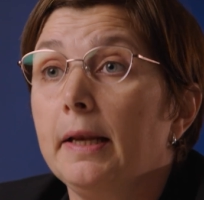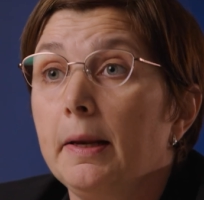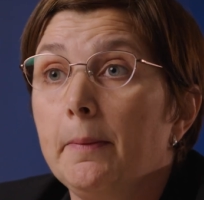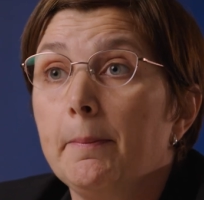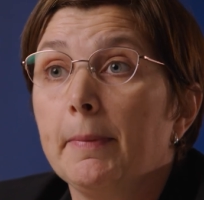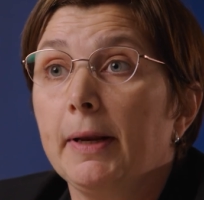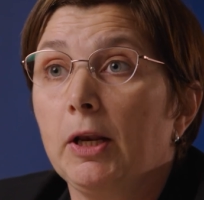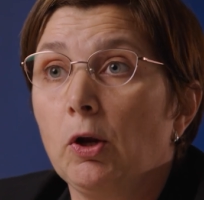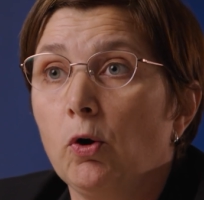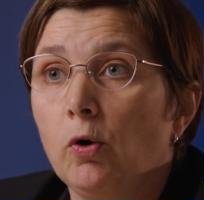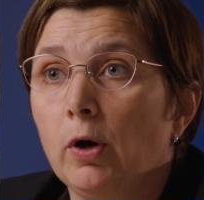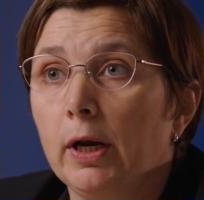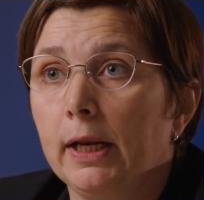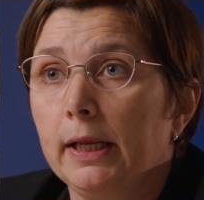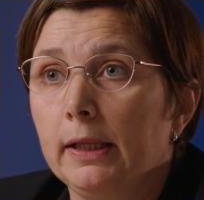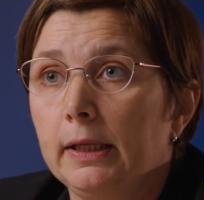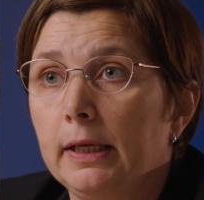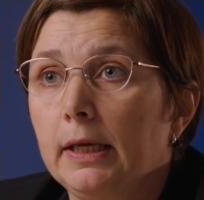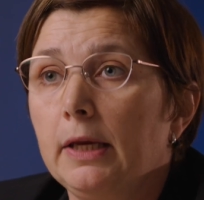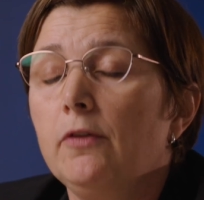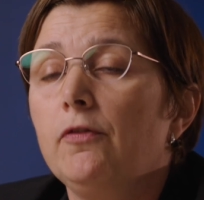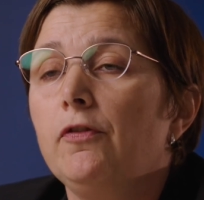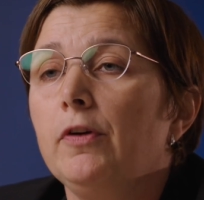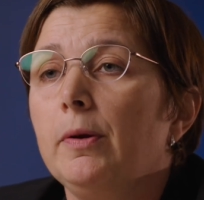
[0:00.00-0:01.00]

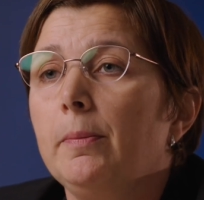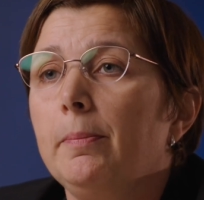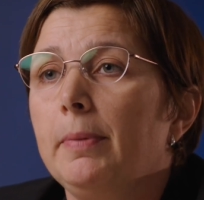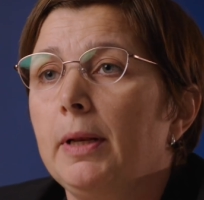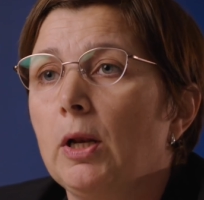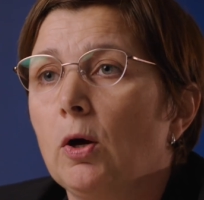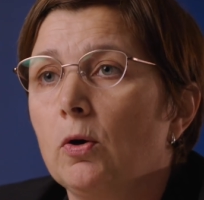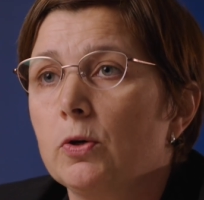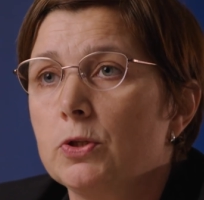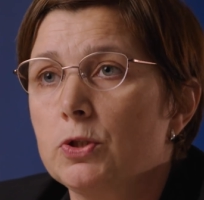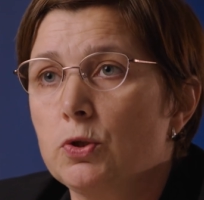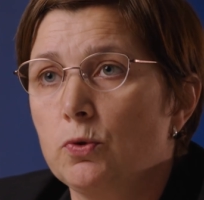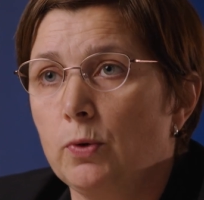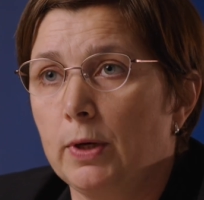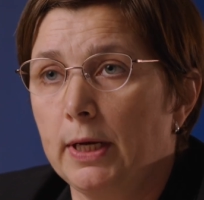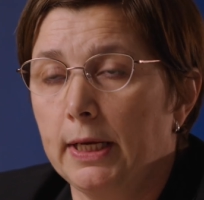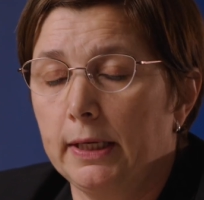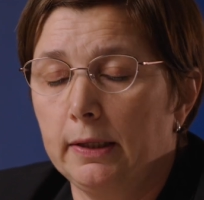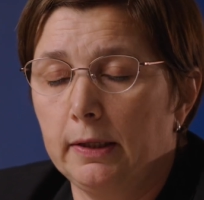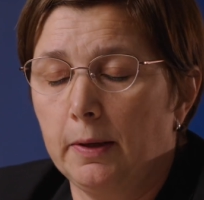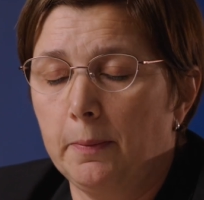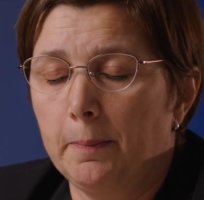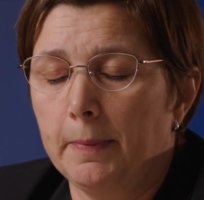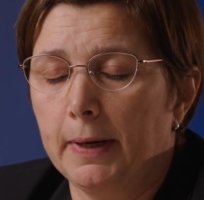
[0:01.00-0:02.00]
minority, if it belongs to an
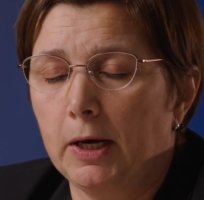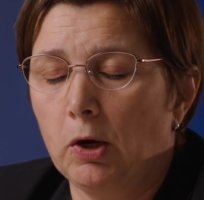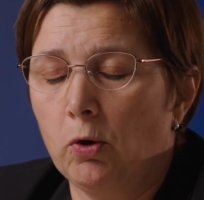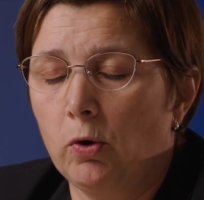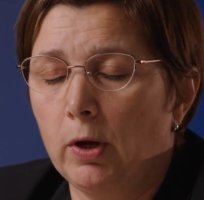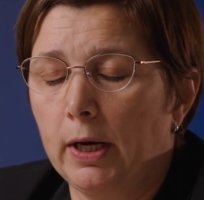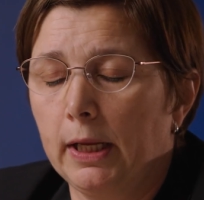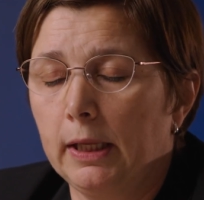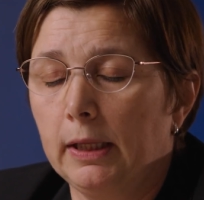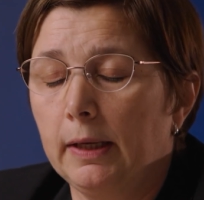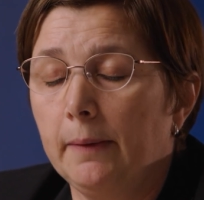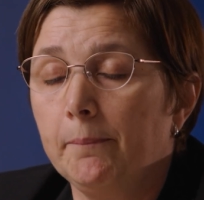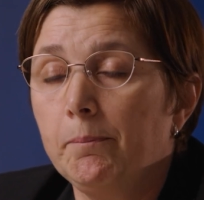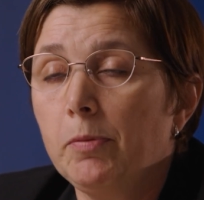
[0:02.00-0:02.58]
ethnic minority.